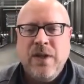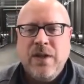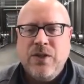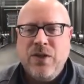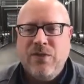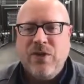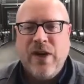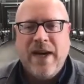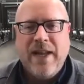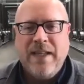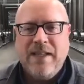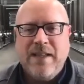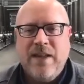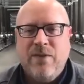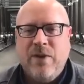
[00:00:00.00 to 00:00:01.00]
two
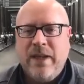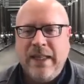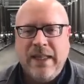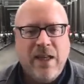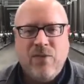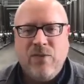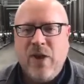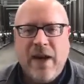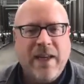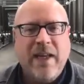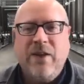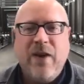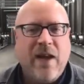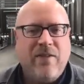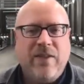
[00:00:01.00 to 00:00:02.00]
varieties that really love rocky,
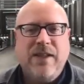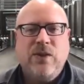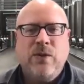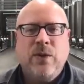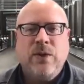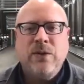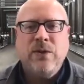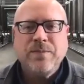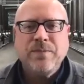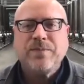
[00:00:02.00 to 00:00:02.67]
gravelly soil.